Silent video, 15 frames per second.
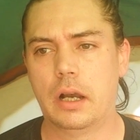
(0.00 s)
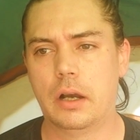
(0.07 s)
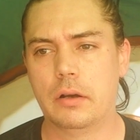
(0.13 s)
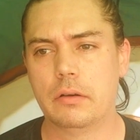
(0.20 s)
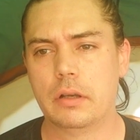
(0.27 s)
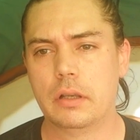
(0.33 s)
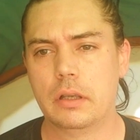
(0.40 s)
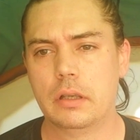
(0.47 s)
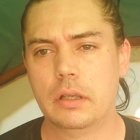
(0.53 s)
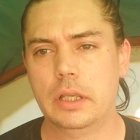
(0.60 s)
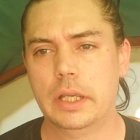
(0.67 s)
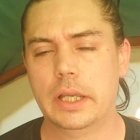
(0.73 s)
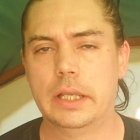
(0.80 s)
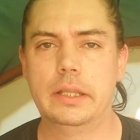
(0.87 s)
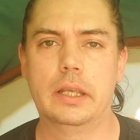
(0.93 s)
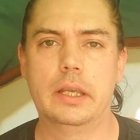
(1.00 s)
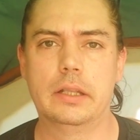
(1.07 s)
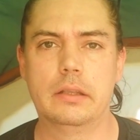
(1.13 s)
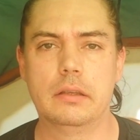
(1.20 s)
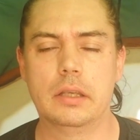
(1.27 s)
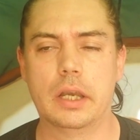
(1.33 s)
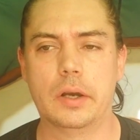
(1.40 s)
uh, and that
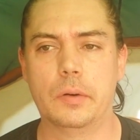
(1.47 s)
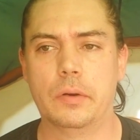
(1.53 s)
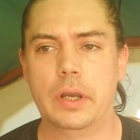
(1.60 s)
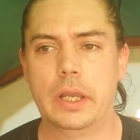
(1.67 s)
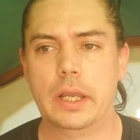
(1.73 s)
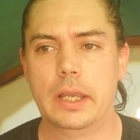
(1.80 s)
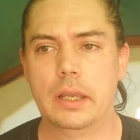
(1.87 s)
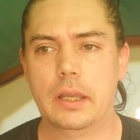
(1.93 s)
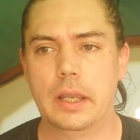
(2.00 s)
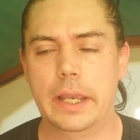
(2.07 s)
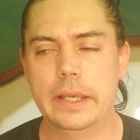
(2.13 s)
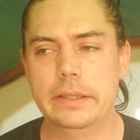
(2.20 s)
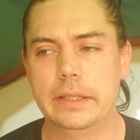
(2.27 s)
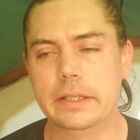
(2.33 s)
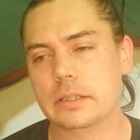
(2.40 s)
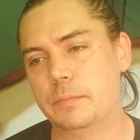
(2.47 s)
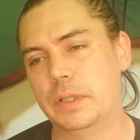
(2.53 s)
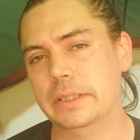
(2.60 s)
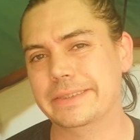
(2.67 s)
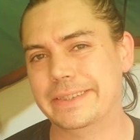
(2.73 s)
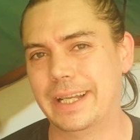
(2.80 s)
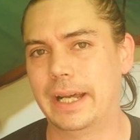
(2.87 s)
you know, atheist
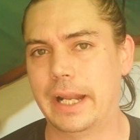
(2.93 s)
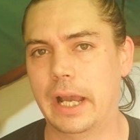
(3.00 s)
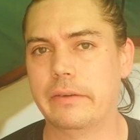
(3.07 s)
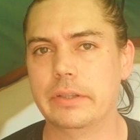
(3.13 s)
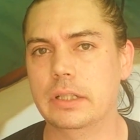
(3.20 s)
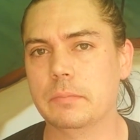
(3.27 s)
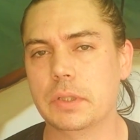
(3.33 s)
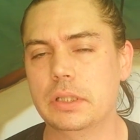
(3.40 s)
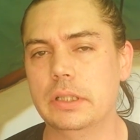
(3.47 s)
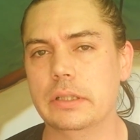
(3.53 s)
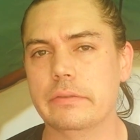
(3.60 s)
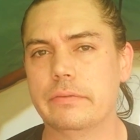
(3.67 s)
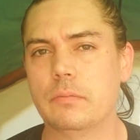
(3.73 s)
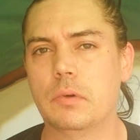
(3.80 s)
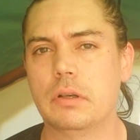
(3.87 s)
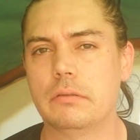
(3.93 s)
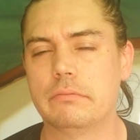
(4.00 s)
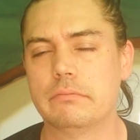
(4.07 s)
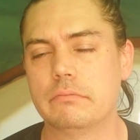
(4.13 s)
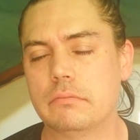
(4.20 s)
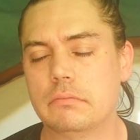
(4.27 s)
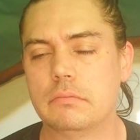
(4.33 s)
means not having a belief. Well,
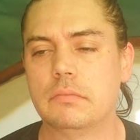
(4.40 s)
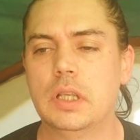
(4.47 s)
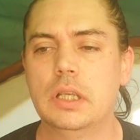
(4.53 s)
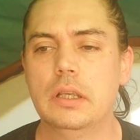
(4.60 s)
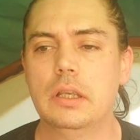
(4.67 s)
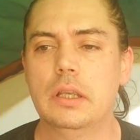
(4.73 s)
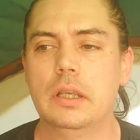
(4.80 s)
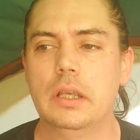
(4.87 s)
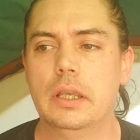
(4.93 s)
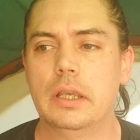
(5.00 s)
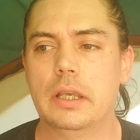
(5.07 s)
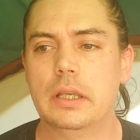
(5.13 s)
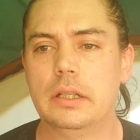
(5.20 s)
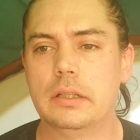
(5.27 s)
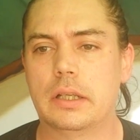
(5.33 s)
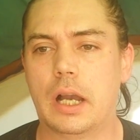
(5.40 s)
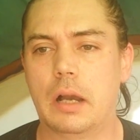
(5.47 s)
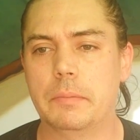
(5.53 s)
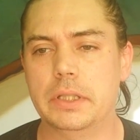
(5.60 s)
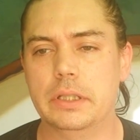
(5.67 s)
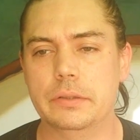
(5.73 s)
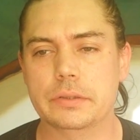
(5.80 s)
in
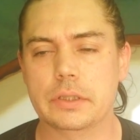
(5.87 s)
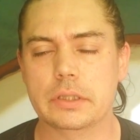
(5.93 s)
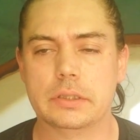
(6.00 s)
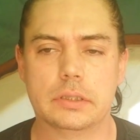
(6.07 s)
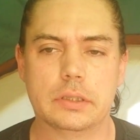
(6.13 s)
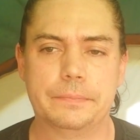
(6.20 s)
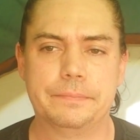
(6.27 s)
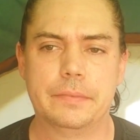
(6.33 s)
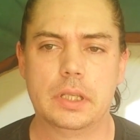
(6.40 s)
common usage,